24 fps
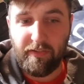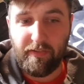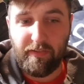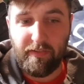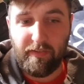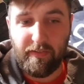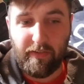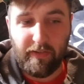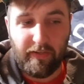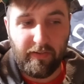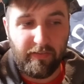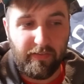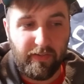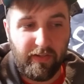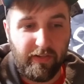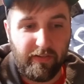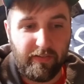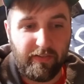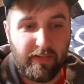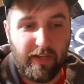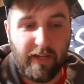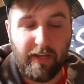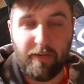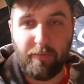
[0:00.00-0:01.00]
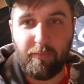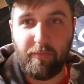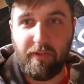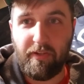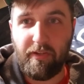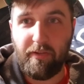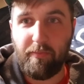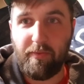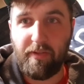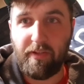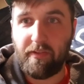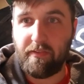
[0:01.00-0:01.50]
And like I said, it's got to
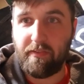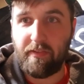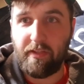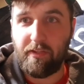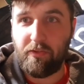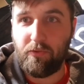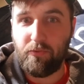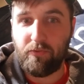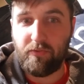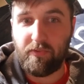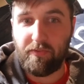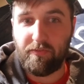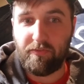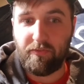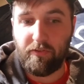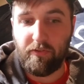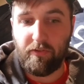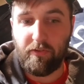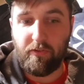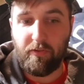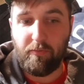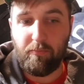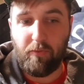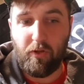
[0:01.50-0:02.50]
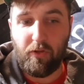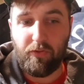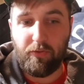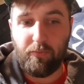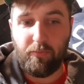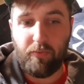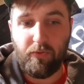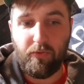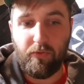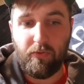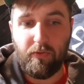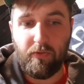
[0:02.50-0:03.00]
be because they use it for
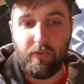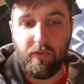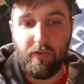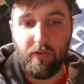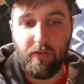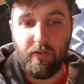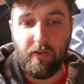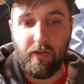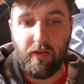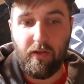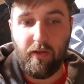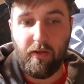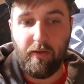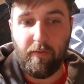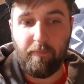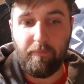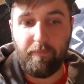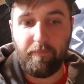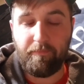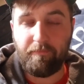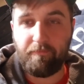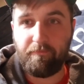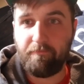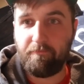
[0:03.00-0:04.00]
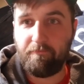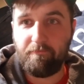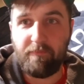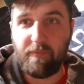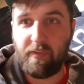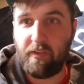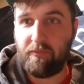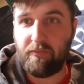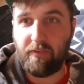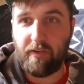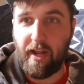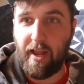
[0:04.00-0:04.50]
multiple
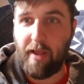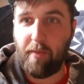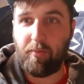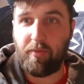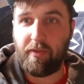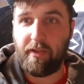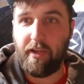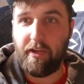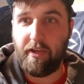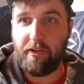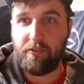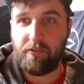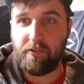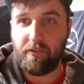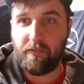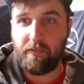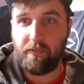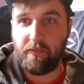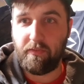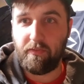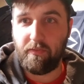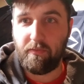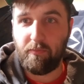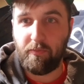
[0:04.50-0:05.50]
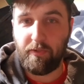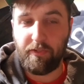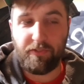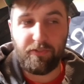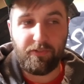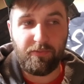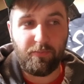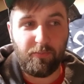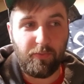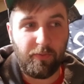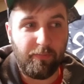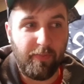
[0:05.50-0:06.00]
different applications,
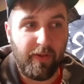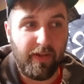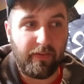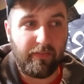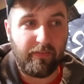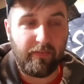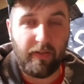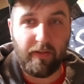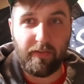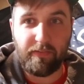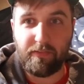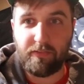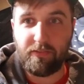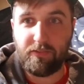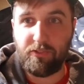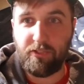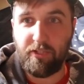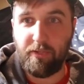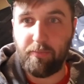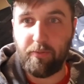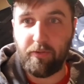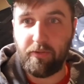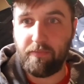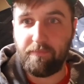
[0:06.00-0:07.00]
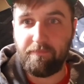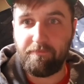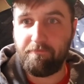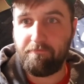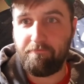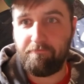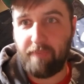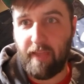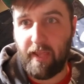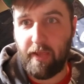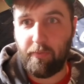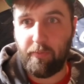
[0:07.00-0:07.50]
which would make sense, cheaper
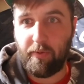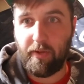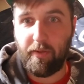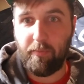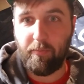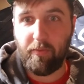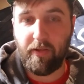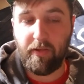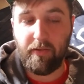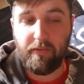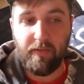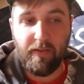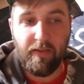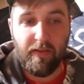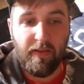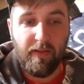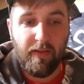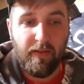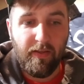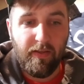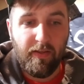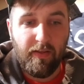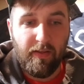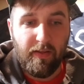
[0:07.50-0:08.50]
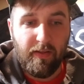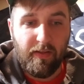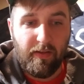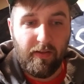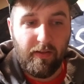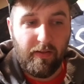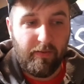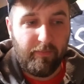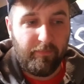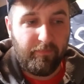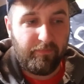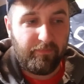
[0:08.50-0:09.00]
that way, but
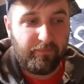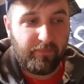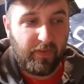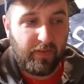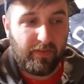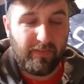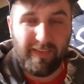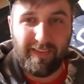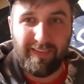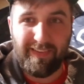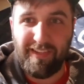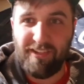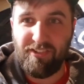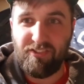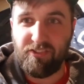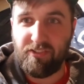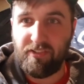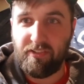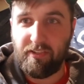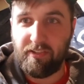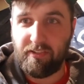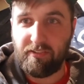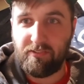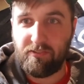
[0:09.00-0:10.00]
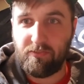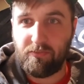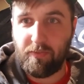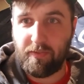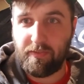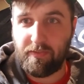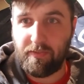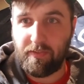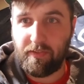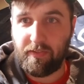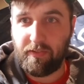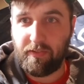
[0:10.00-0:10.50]
like I said, the engineering just wasn't the